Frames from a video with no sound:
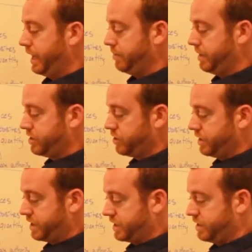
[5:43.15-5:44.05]
and make sure
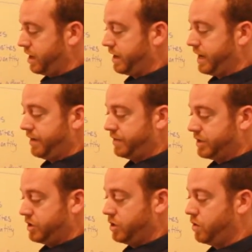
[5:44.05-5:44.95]
it does not have
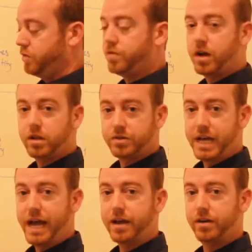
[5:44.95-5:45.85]
this nofollow
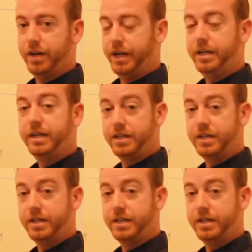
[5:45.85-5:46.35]
tag on it,